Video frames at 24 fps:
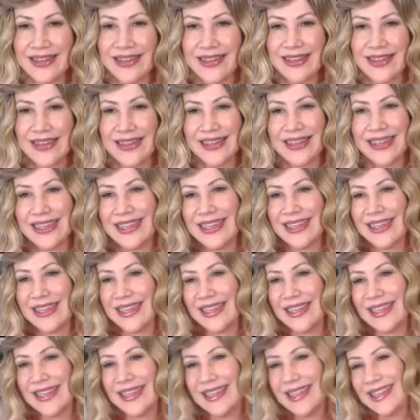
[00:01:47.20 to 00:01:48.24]

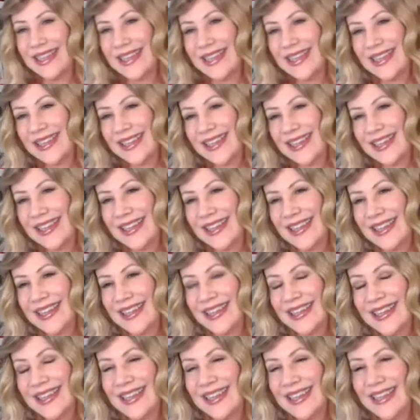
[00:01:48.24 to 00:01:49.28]

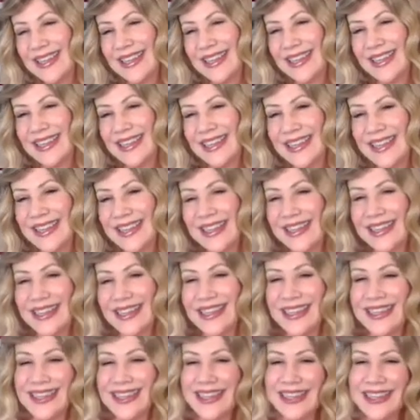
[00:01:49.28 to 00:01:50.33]

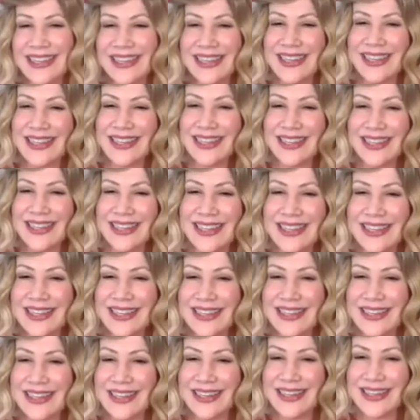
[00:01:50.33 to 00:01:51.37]

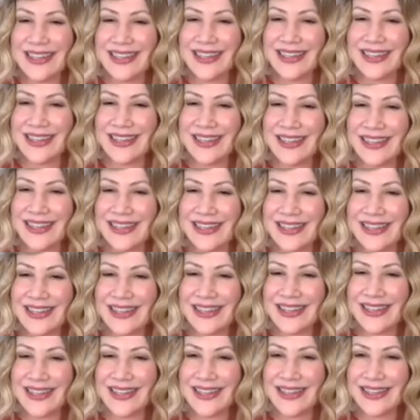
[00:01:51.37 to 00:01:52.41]

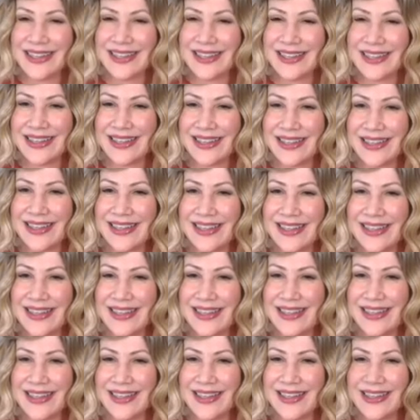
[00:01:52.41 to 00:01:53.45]

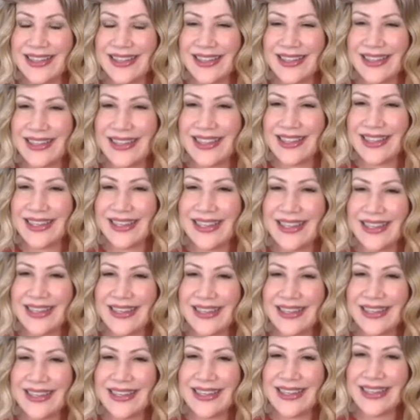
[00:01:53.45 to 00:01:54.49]

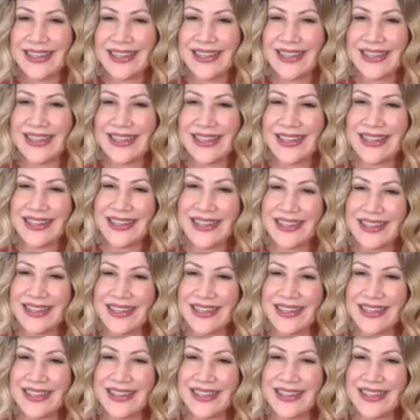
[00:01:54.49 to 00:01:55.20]
(silent)